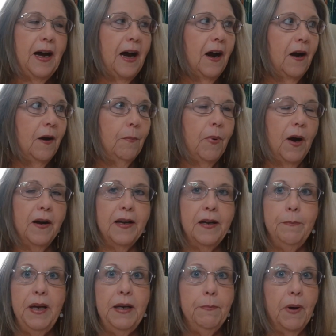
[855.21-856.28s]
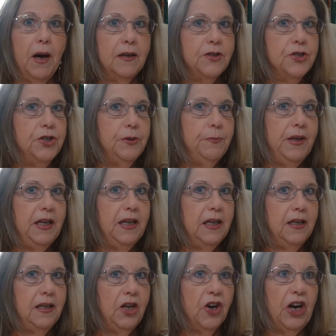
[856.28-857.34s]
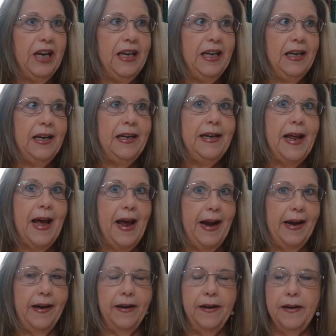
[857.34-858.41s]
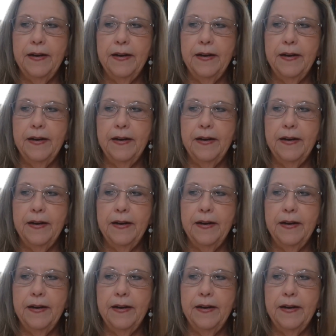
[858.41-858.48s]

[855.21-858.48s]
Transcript: Our bargain bead box should be getting here any day,